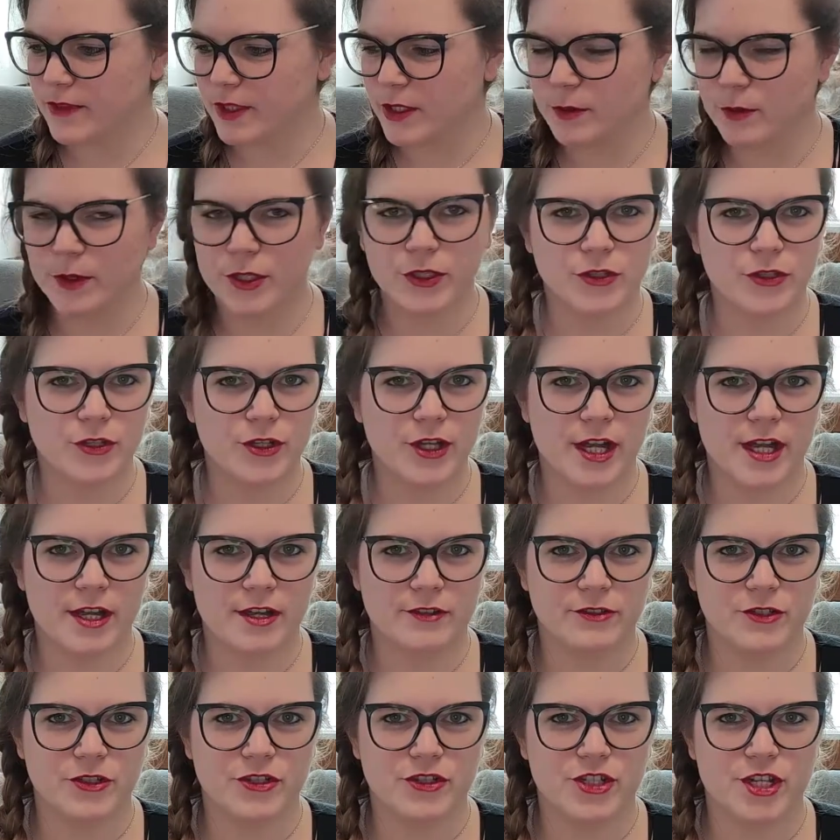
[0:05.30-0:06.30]
what do I
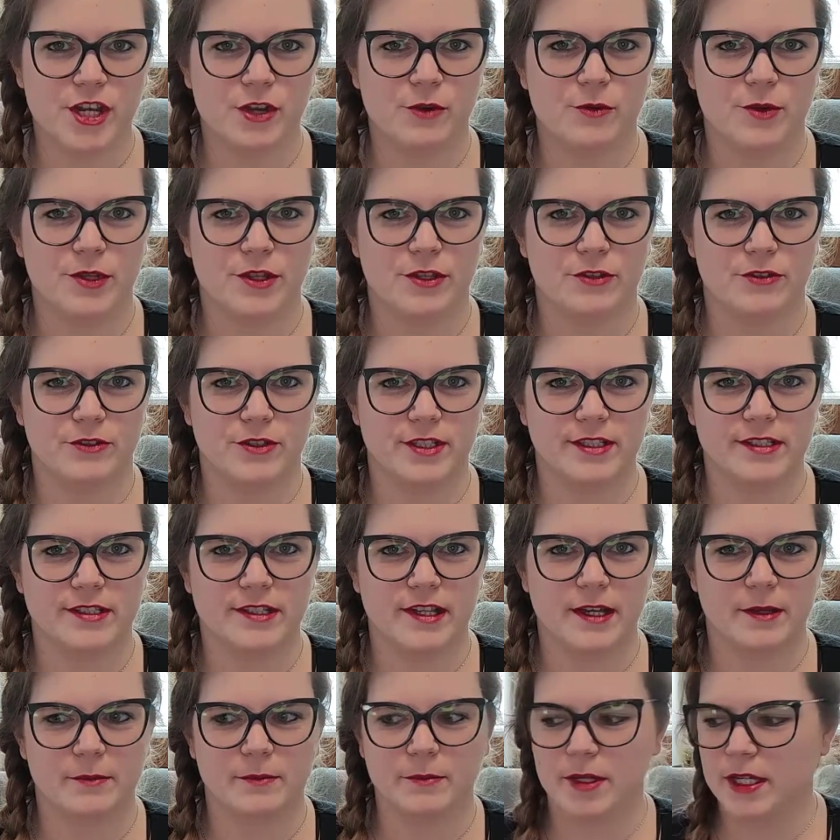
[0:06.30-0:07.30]
have to share with you this
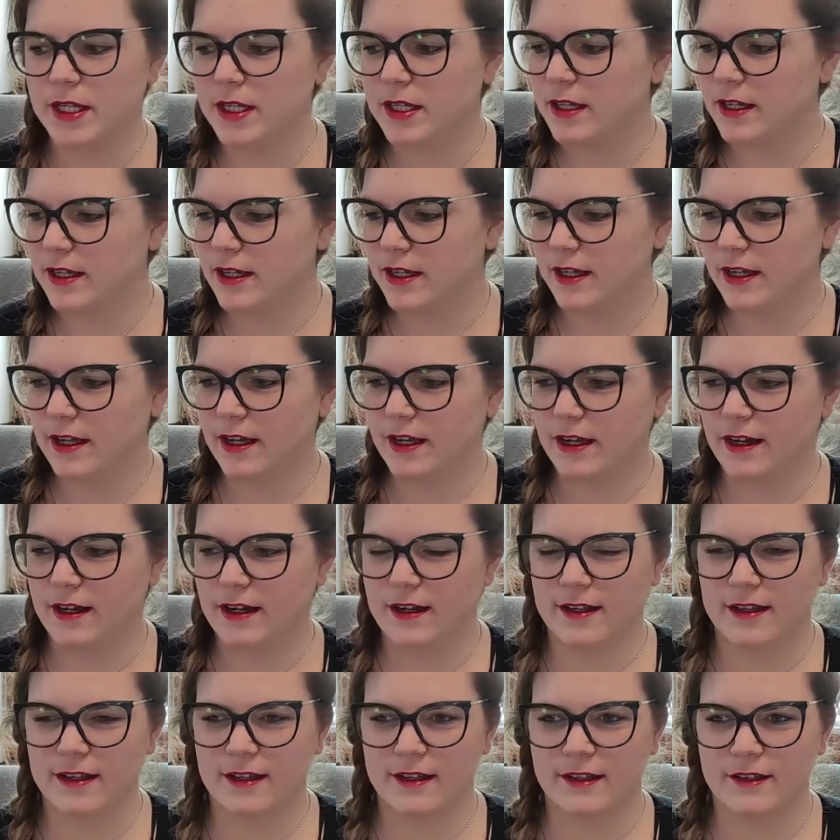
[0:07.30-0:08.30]
time?
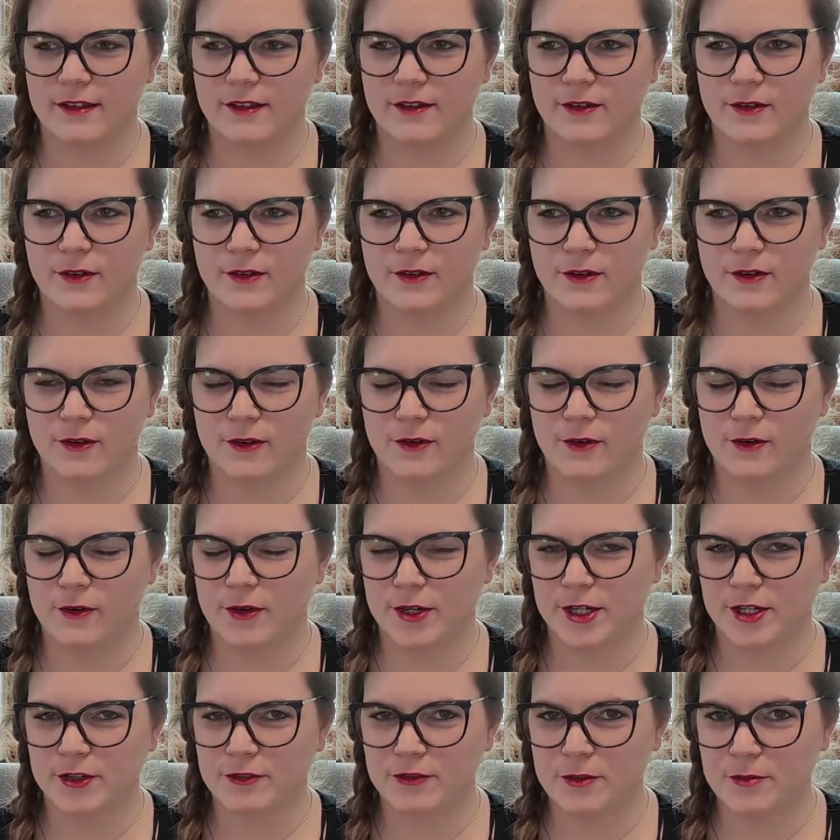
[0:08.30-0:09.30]
I
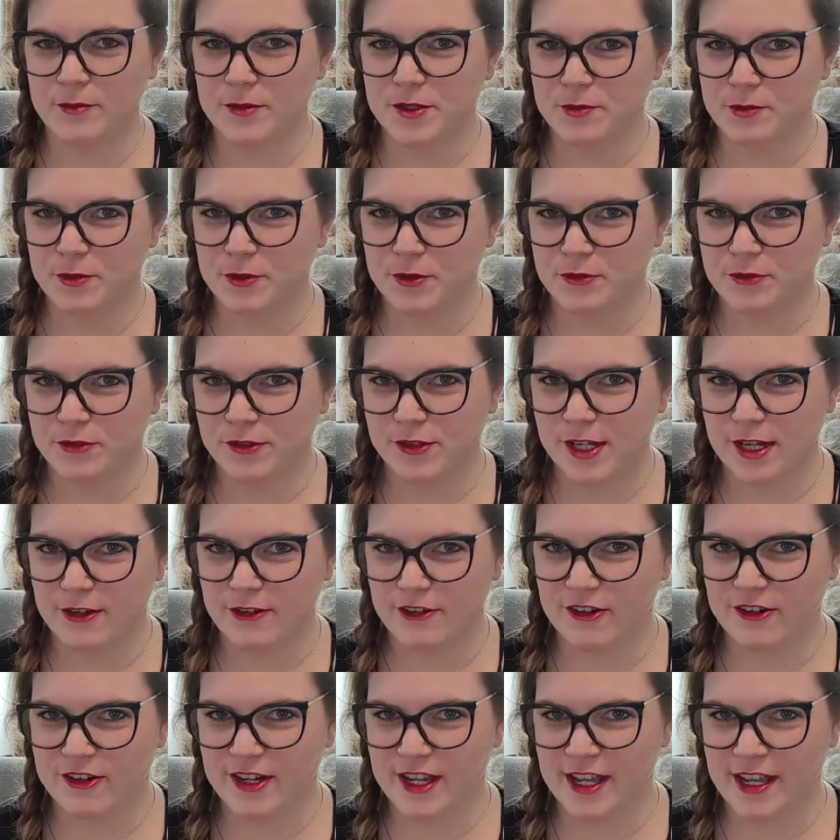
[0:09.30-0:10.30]
ordered from
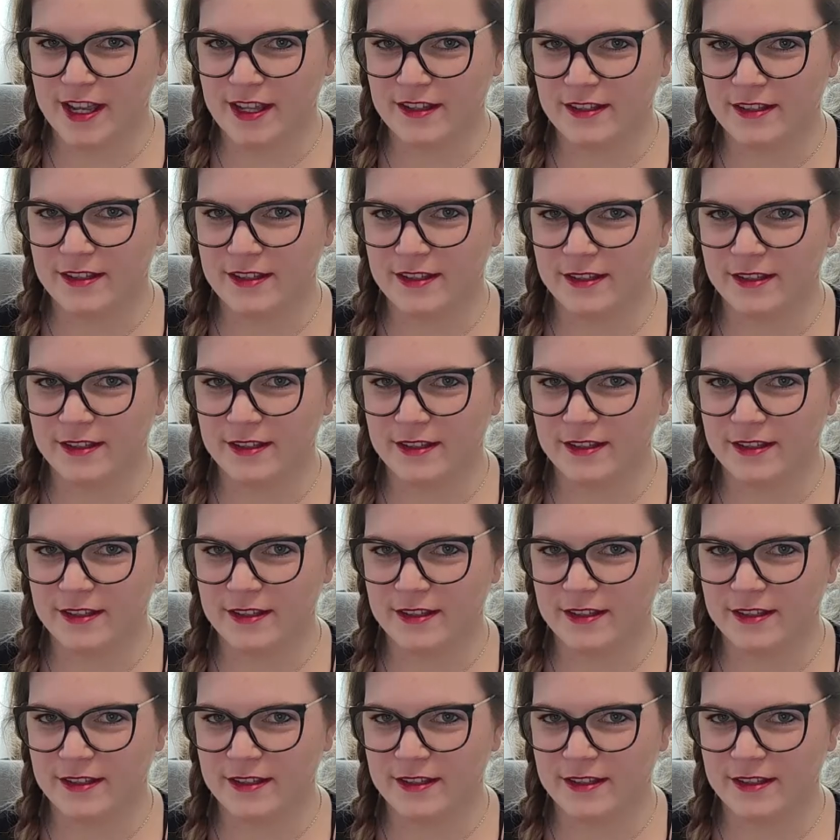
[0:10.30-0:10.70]
Spoonflower again.